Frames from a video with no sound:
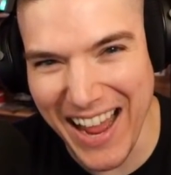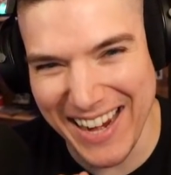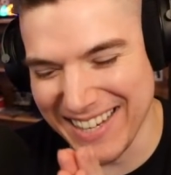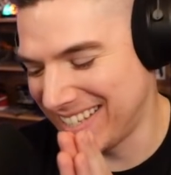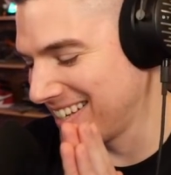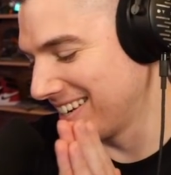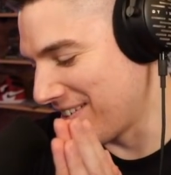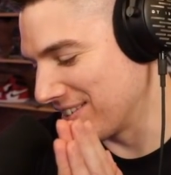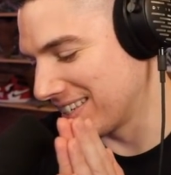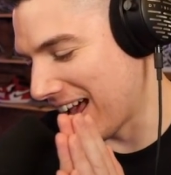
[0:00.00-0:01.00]
right,
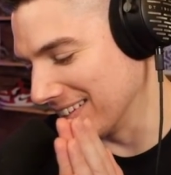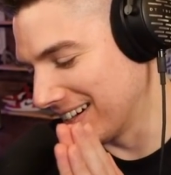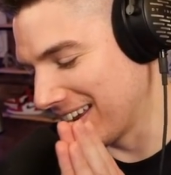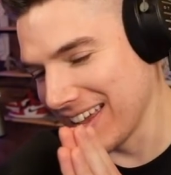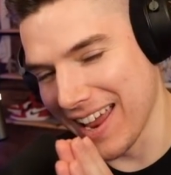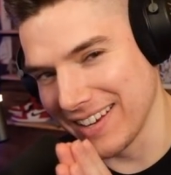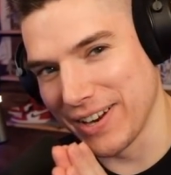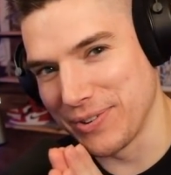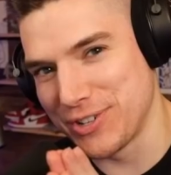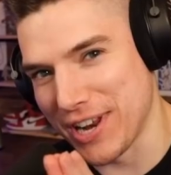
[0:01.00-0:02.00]
name is Tyler, aka
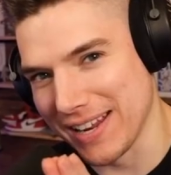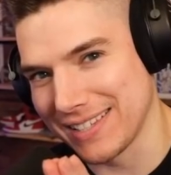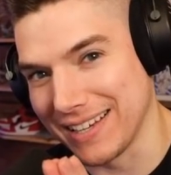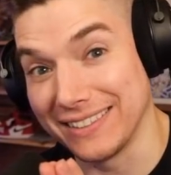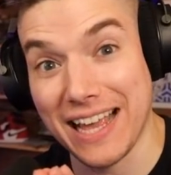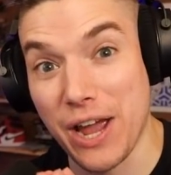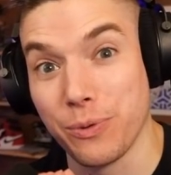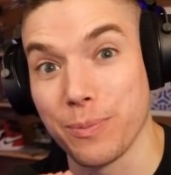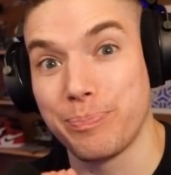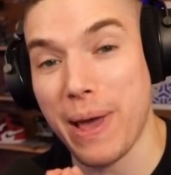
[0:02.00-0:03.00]
Nanogenix, and today
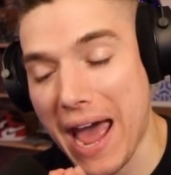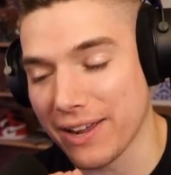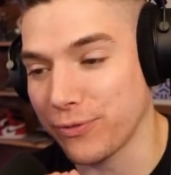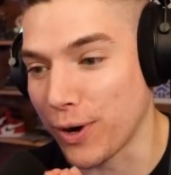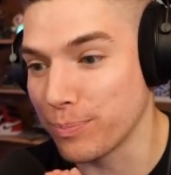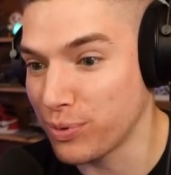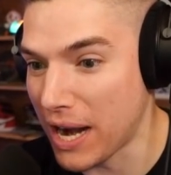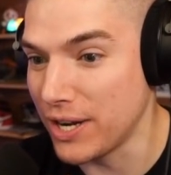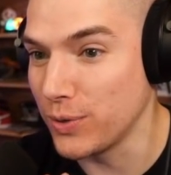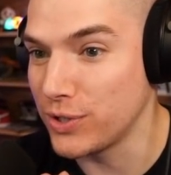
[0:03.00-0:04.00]
we're back for a
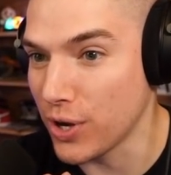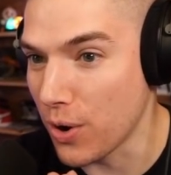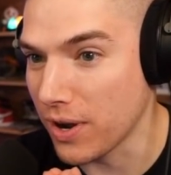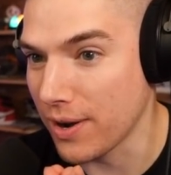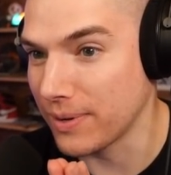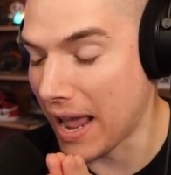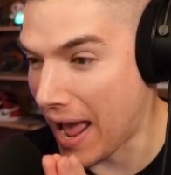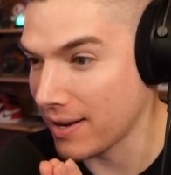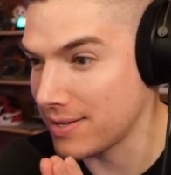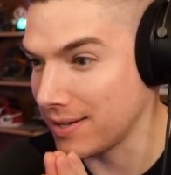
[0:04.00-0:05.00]
brand new Dokkan
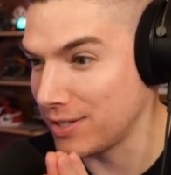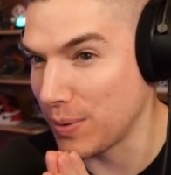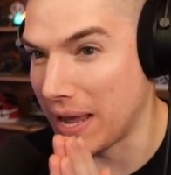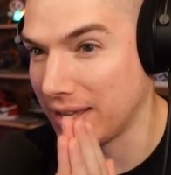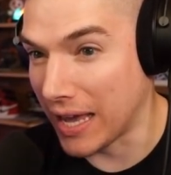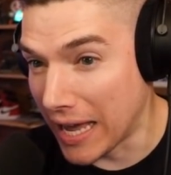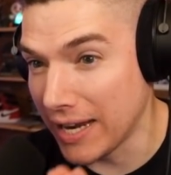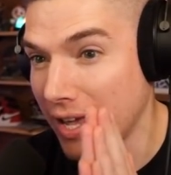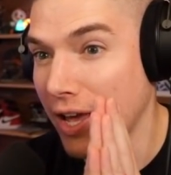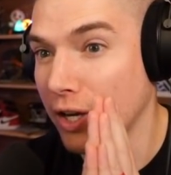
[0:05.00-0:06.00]
reaction to a
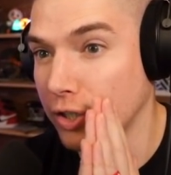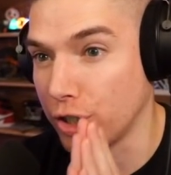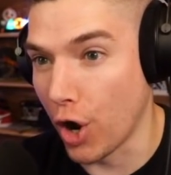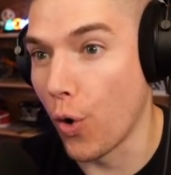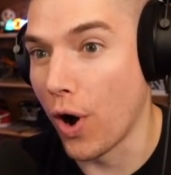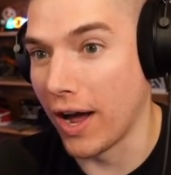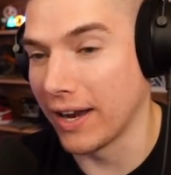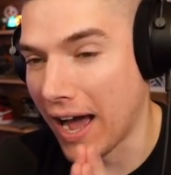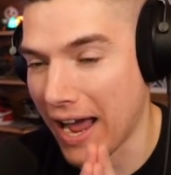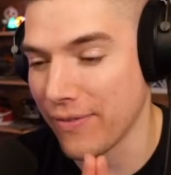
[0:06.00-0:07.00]
kid
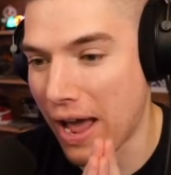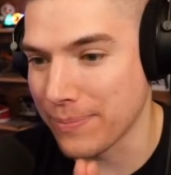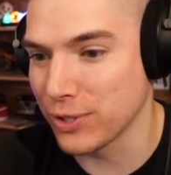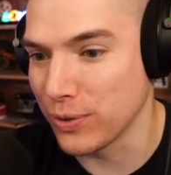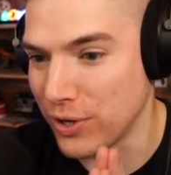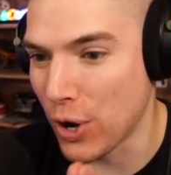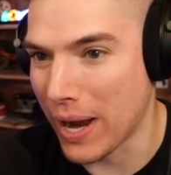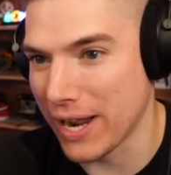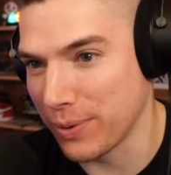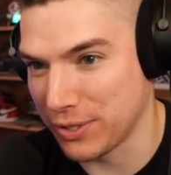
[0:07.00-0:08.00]
Gohan. I have absolutely no
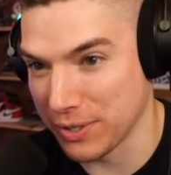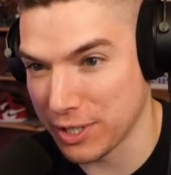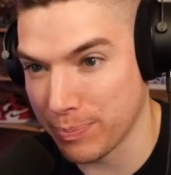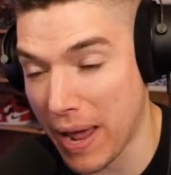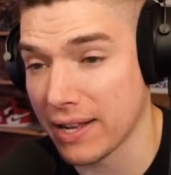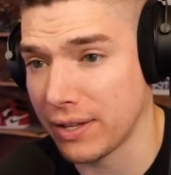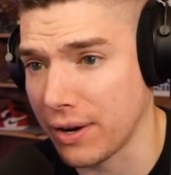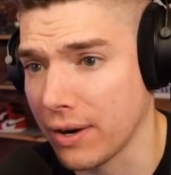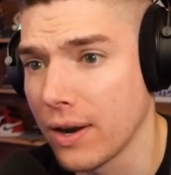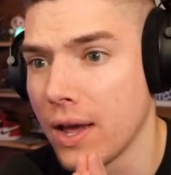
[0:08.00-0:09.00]
idea what to expect
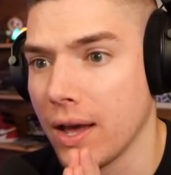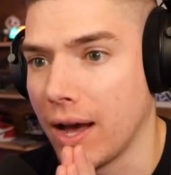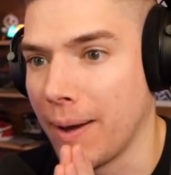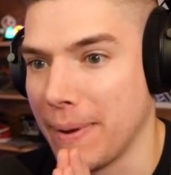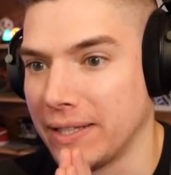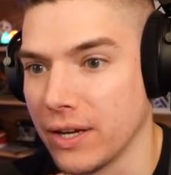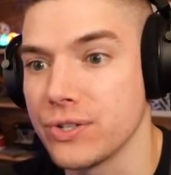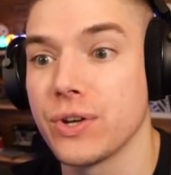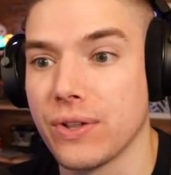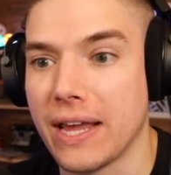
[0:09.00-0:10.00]
here. Um, it
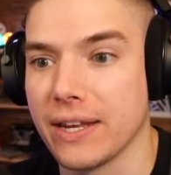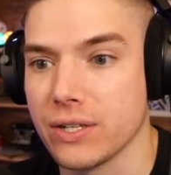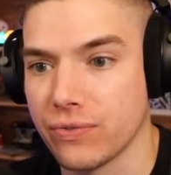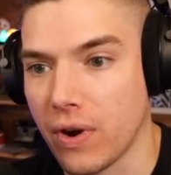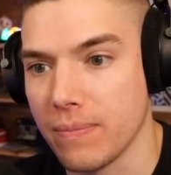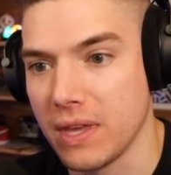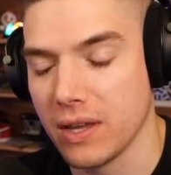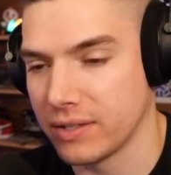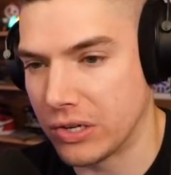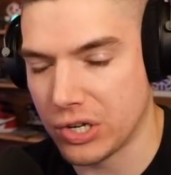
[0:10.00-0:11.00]
does look like it is from the
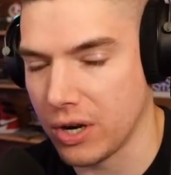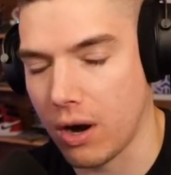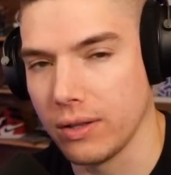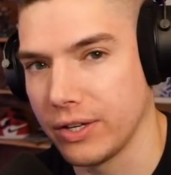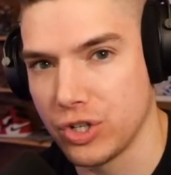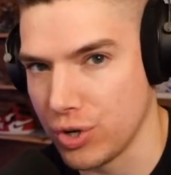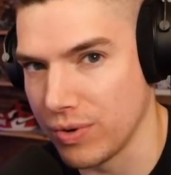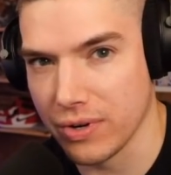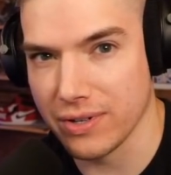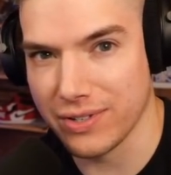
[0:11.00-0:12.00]
essentially Garlic
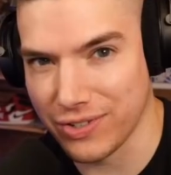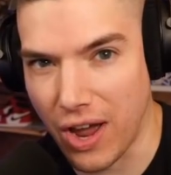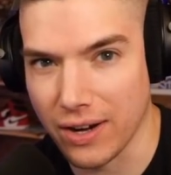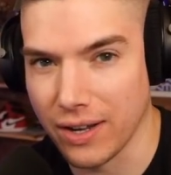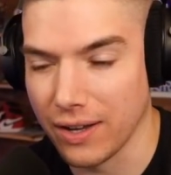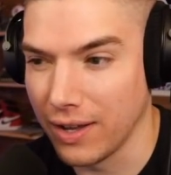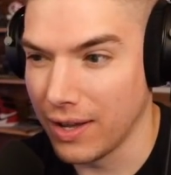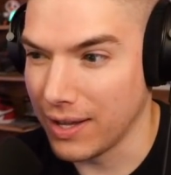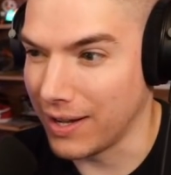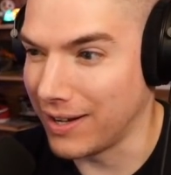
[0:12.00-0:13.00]
Jr. saga.
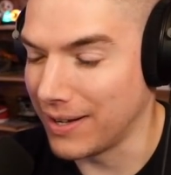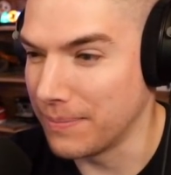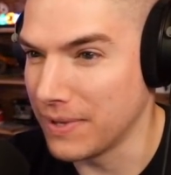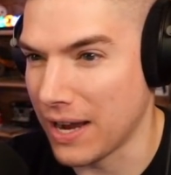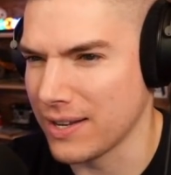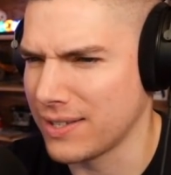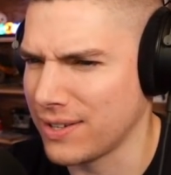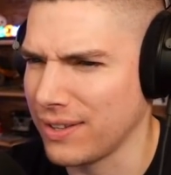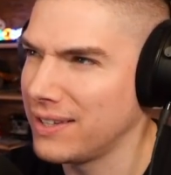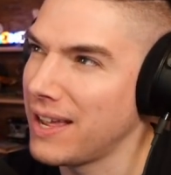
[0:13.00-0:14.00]
Um, not
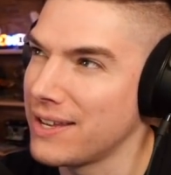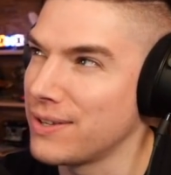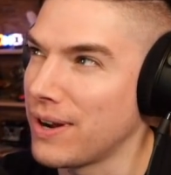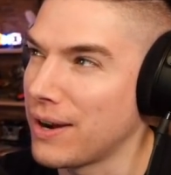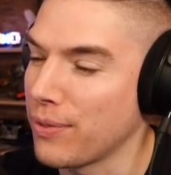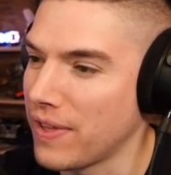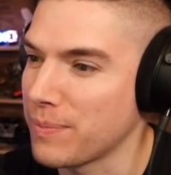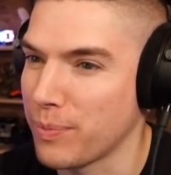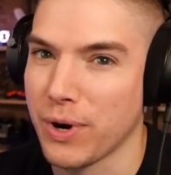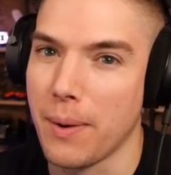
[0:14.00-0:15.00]
necessarily Dead Zone, I don't
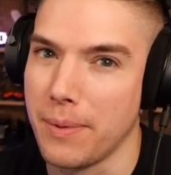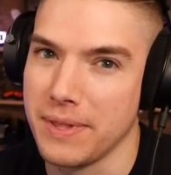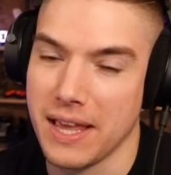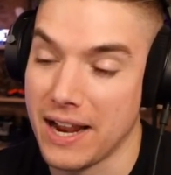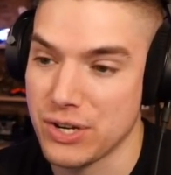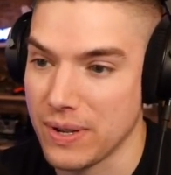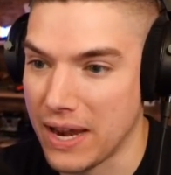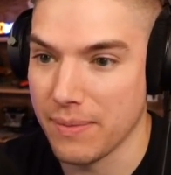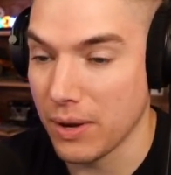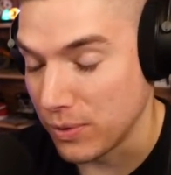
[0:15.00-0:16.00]
think, but probably the actual
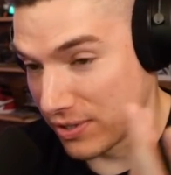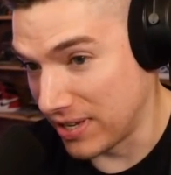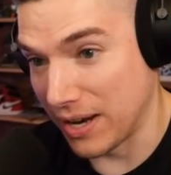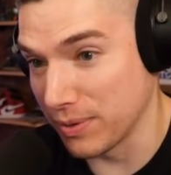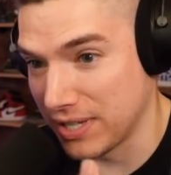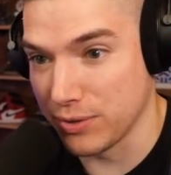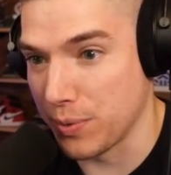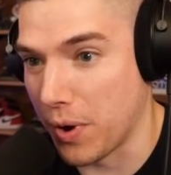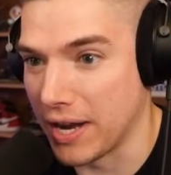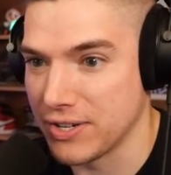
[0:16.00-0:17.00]
anime. We'll see. We'll see as we
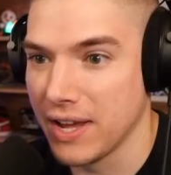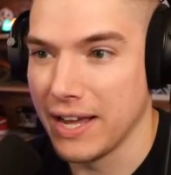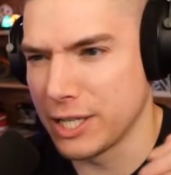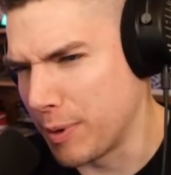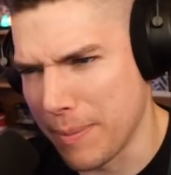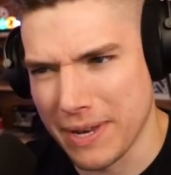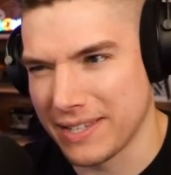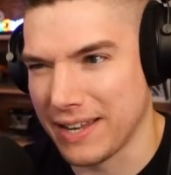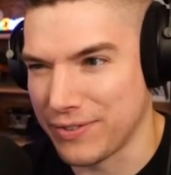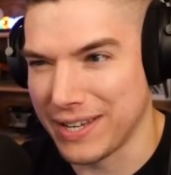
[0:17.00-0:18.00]
watch. It's been a minute
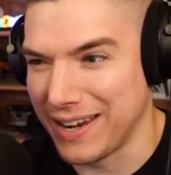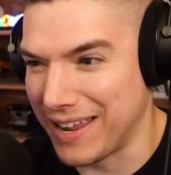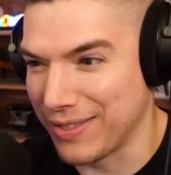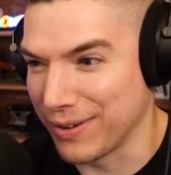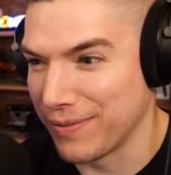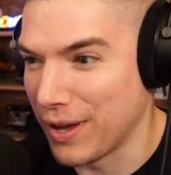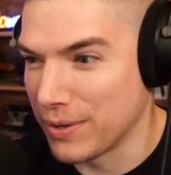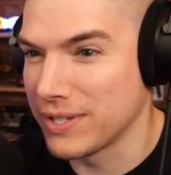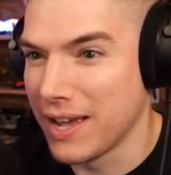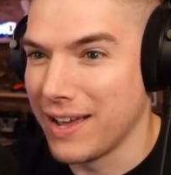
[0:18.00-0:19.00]
since I've seen either of
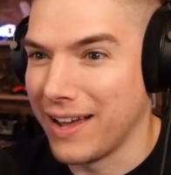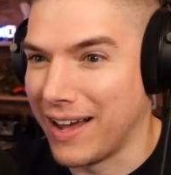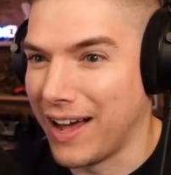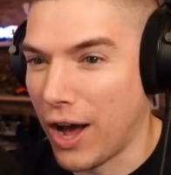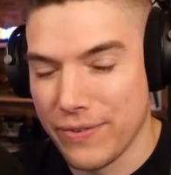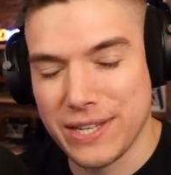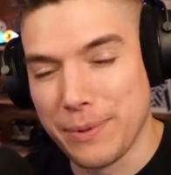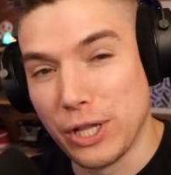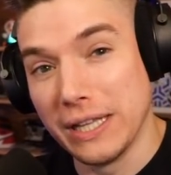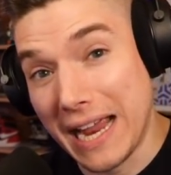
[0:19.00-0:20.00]
those. Uh, obviously, I'm
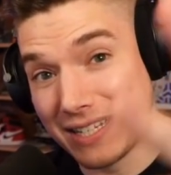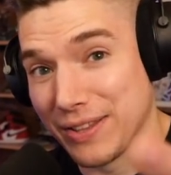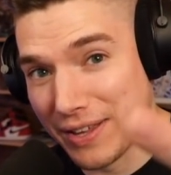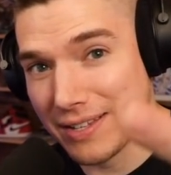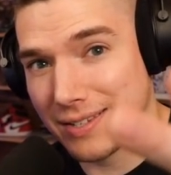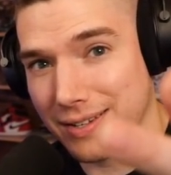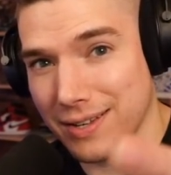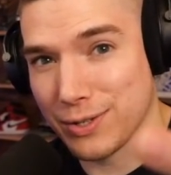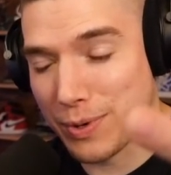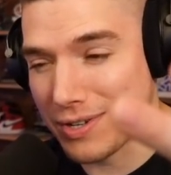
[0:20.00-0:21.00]
a little late to this because
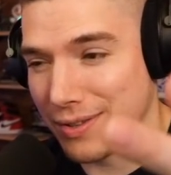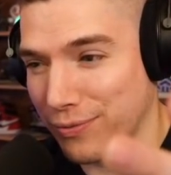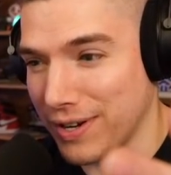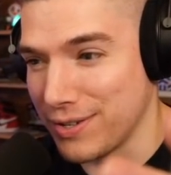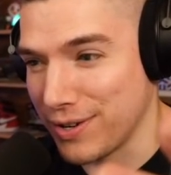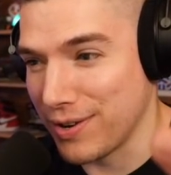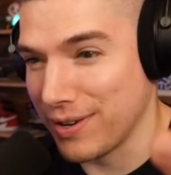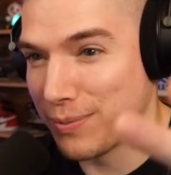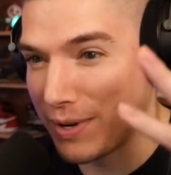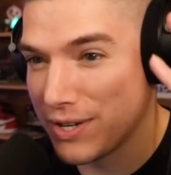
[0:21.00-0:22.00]
I was watching the Friends
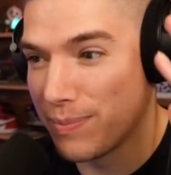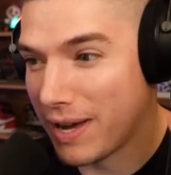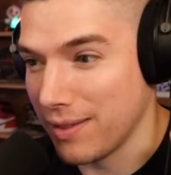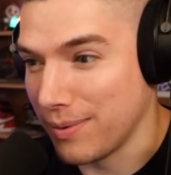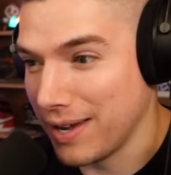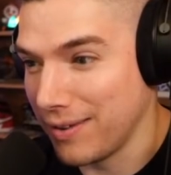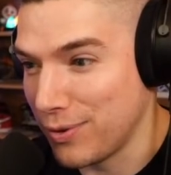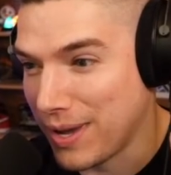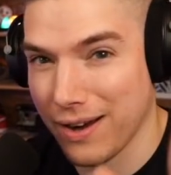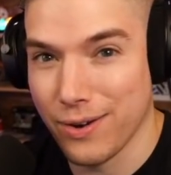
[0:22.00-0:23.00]
reunion, which, by the way, if
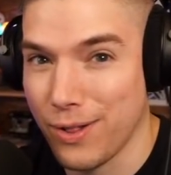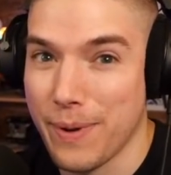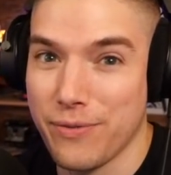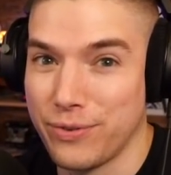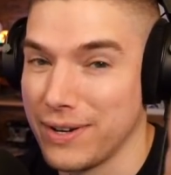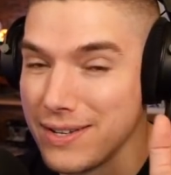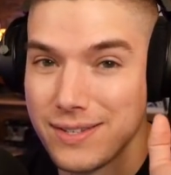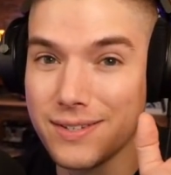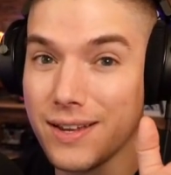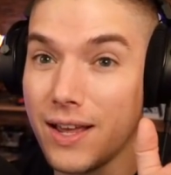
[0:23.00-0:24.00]
you care at all about Friends,